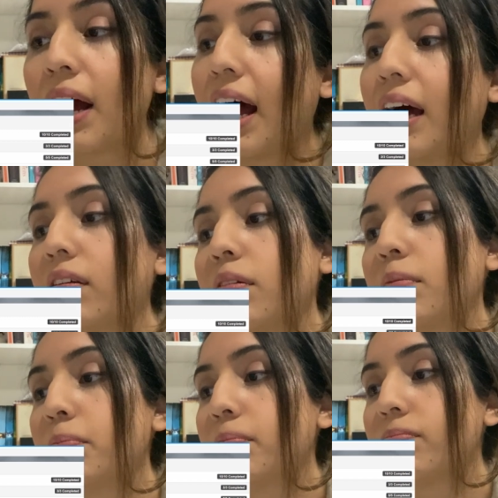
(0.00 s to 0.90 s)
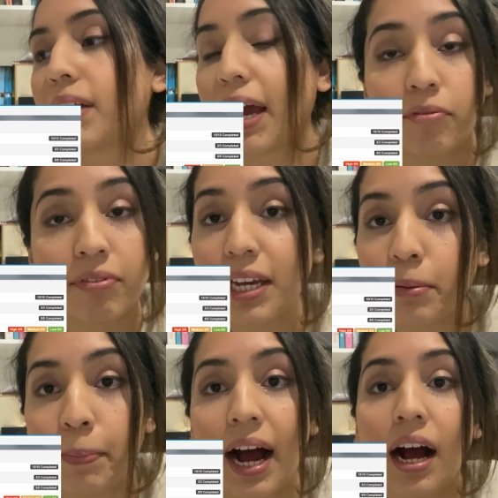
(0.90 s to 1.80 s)
and get
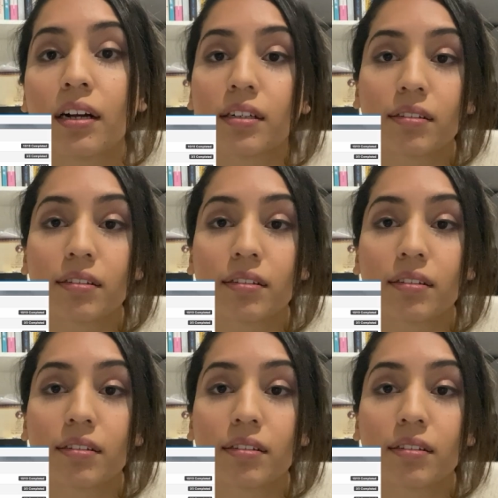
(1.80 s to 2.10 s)
feedback.